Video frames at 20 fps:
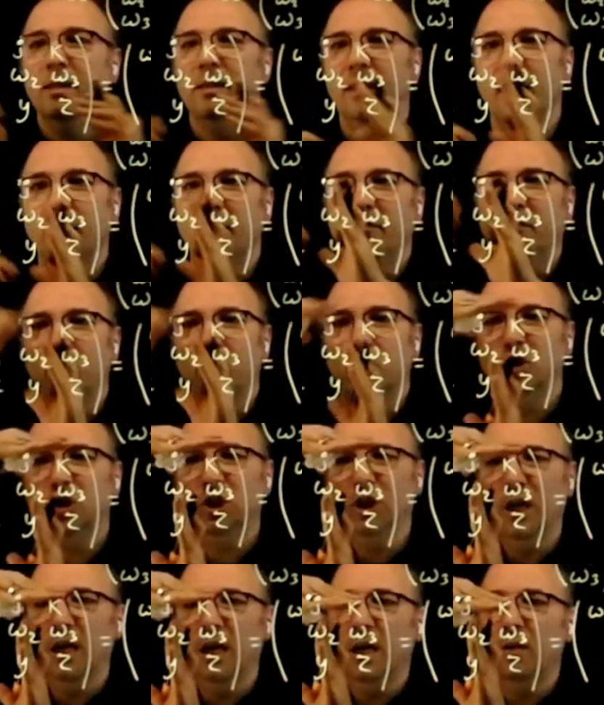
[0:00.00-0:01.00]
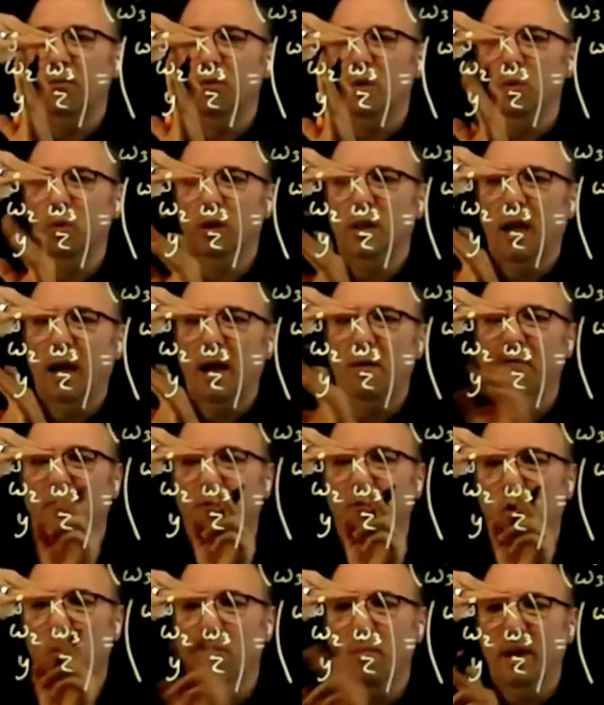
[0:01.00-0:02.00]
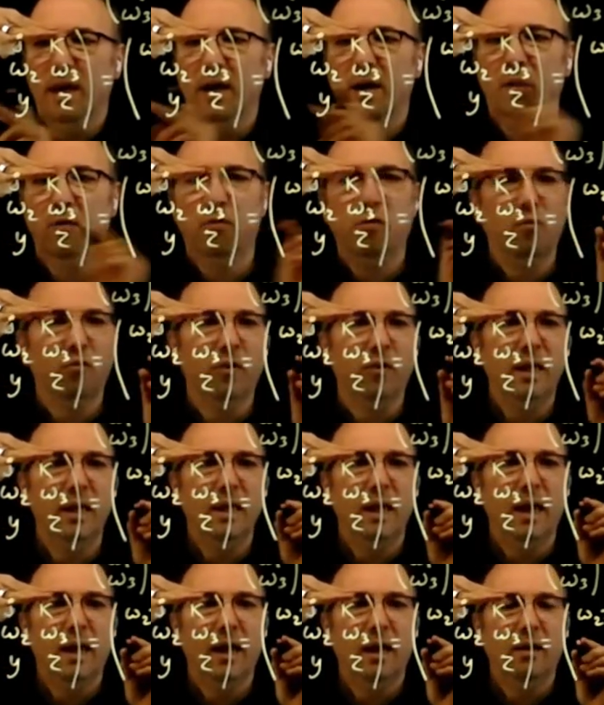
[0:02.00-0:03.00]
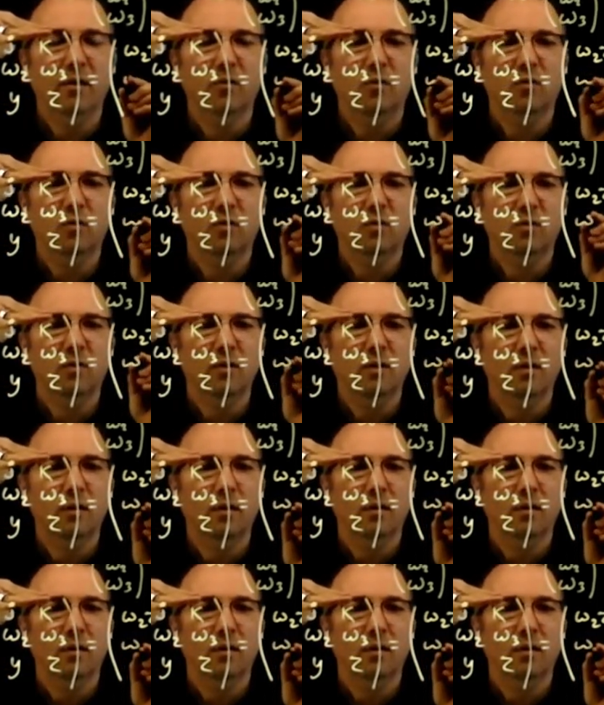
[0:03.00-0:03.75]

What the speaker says: Then for J, we would have omega 3X